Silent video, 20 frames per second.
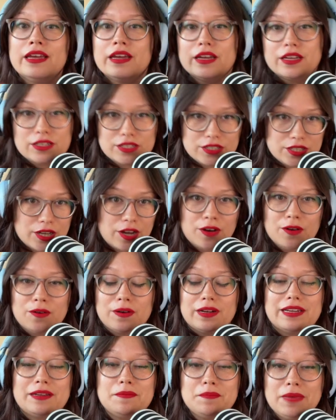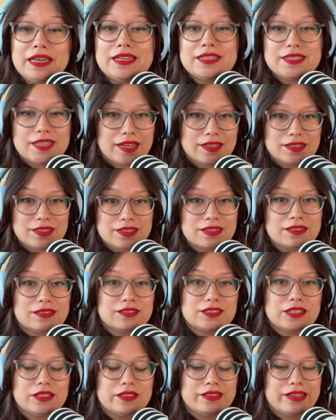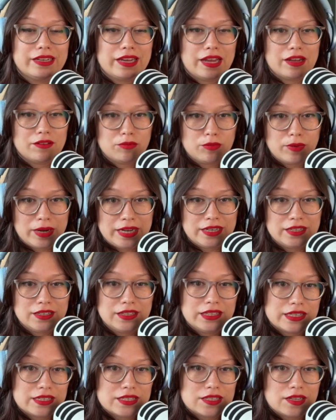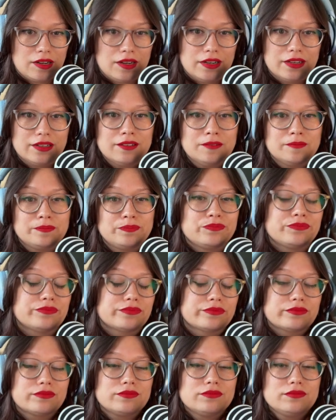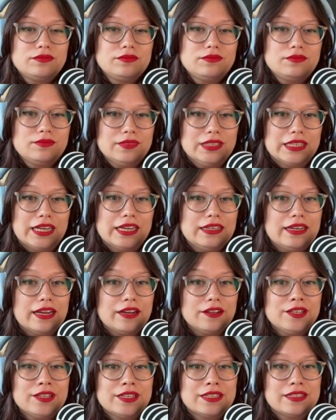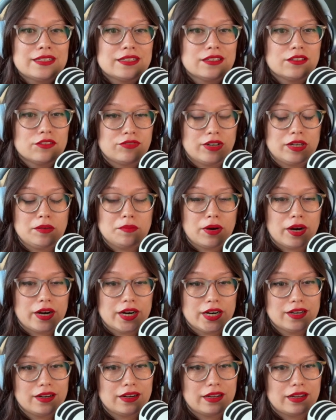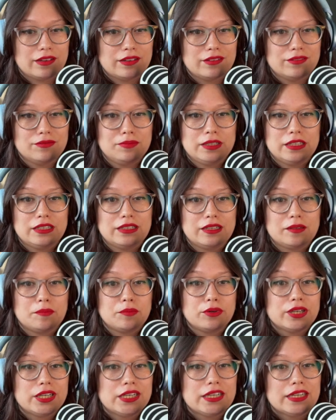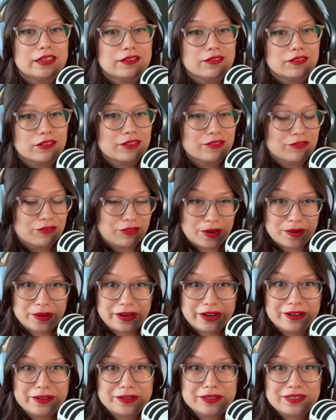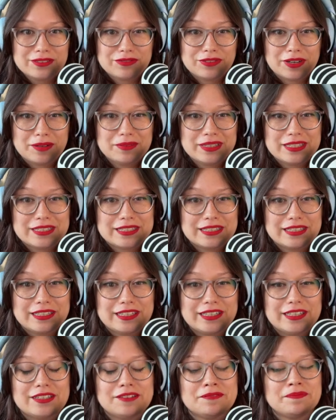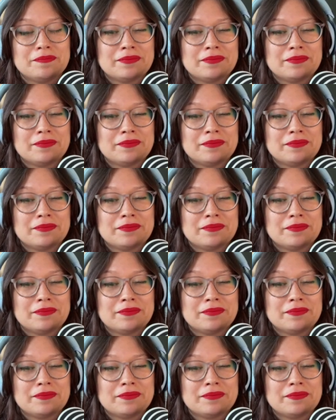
So it makes sense to like have waited this long. And now you can see the fun part of me like putting in photos from this year.